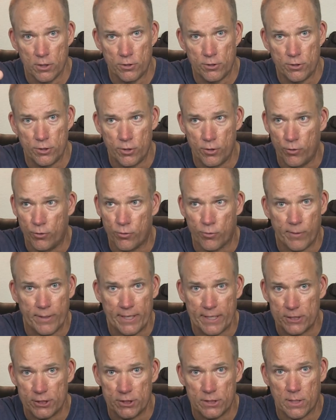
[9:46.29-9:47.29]
2-3
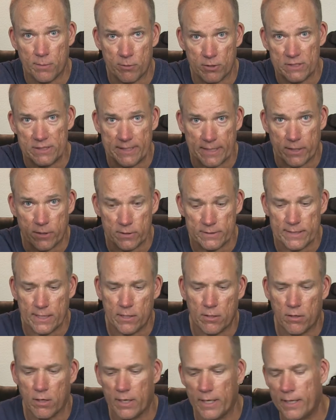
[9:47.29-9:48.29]
inch number stickers that
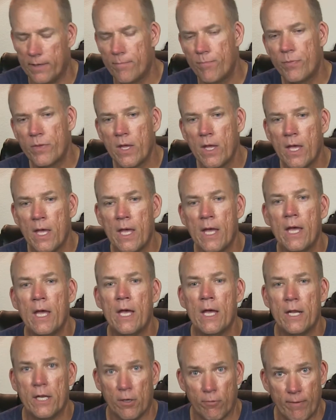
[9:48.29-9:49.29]
are on it.
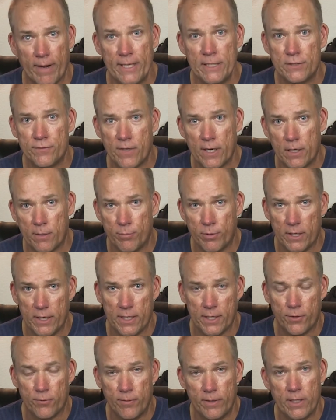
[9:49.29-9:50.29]
The rangefinder put it
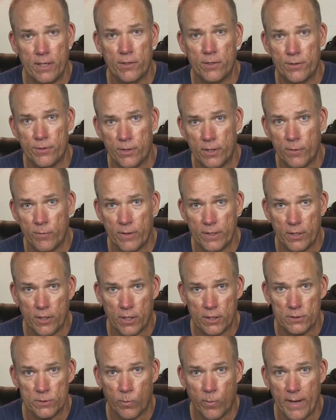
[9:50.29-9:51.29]
at 331
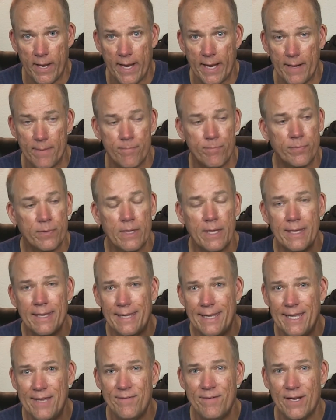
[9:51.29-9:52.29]
yards away.
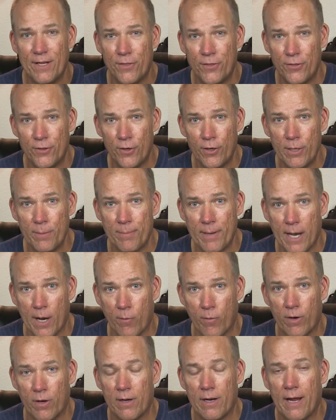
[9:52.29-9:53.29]
Even at 30
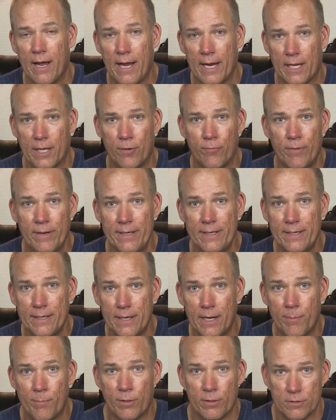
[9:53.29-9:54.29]
power, I can read the
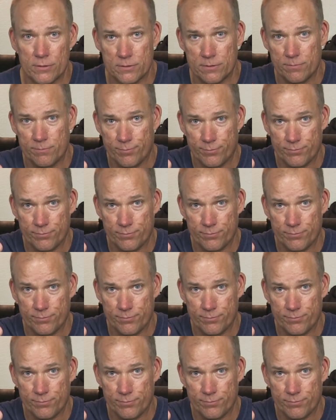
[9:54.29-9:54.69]
numbers.